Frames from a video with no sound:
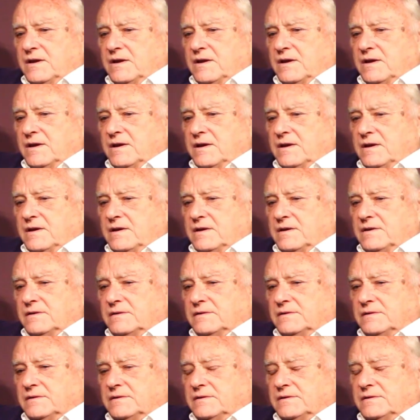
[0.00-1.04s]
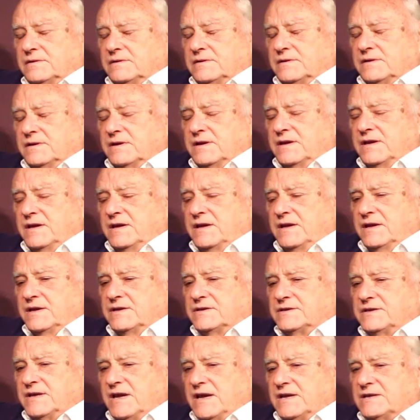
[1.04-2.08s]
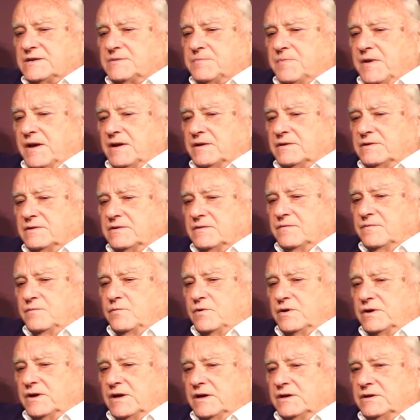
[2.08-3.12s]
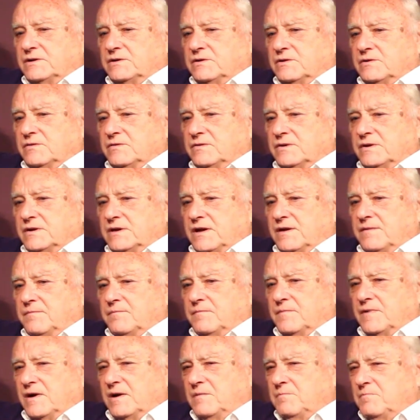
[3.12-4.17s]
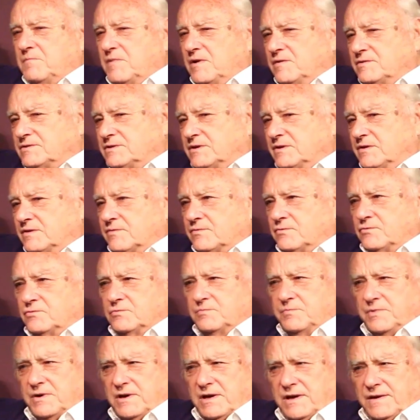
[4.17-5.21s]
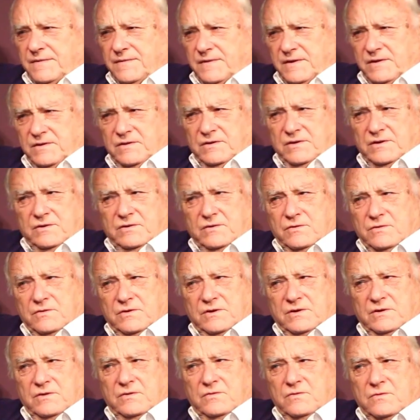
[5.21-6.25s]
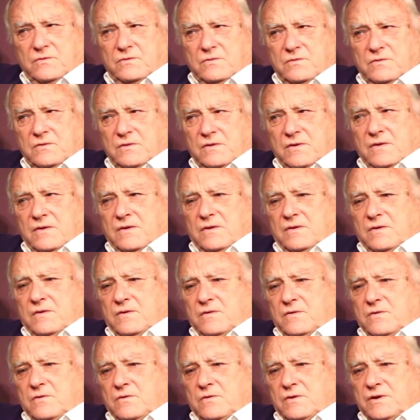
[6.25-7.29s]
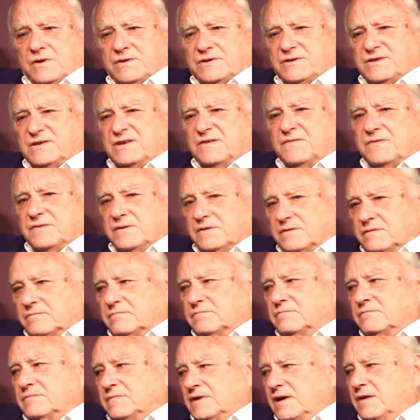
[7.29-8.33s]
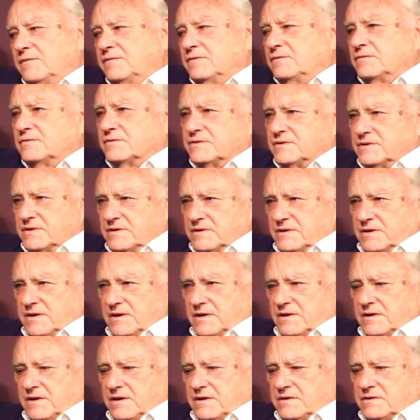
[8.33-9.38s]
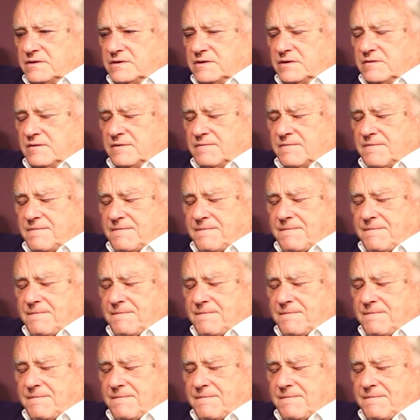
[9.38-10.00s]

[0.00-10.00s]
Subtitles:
healing is the aspect of what I do that I'm most enthralled by in all its different levels and so on.